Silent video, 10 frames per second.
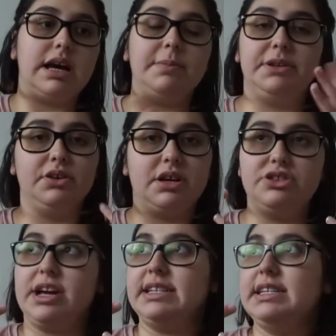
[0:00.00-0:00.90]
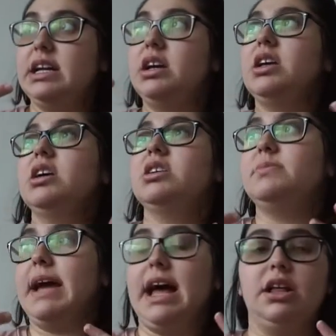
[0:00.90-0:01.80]
I'm still congested because
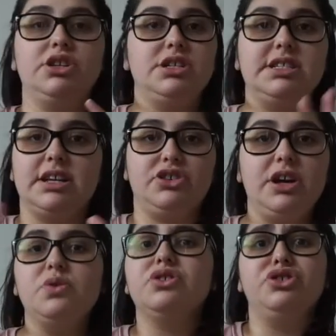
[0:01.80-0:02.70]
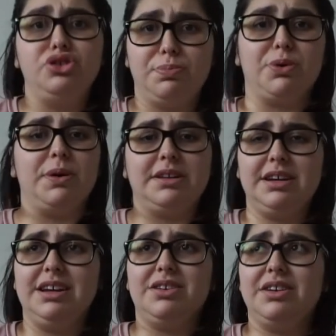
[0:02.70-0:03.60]
my allergies yesterday was super
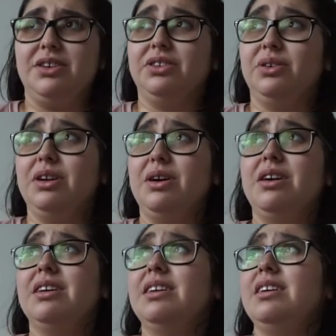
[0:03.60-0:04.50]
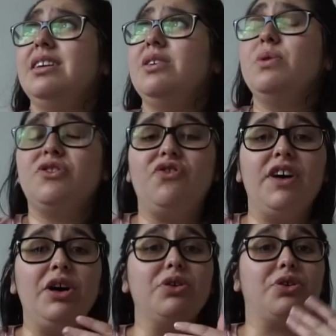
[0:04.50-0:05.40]
windy here in Arizona, which
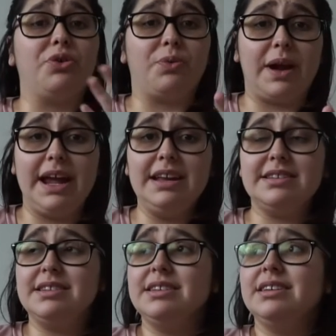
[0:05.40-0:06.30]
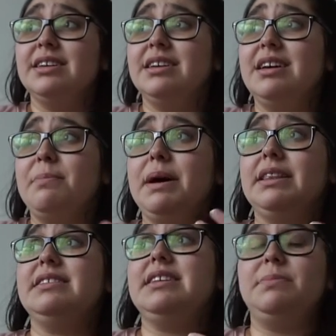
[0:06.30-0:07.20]
felt great, but at
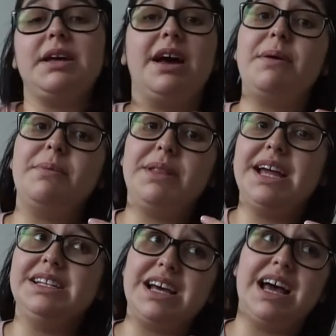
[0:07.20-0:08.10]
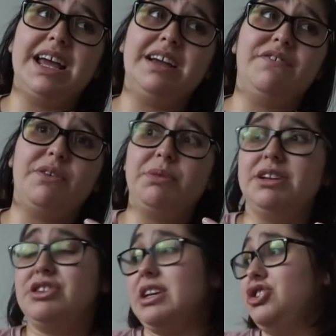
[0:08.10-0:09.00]
the same time, I'm, like, dying from
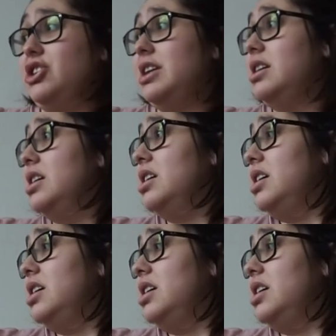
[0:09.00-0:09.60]
congestion.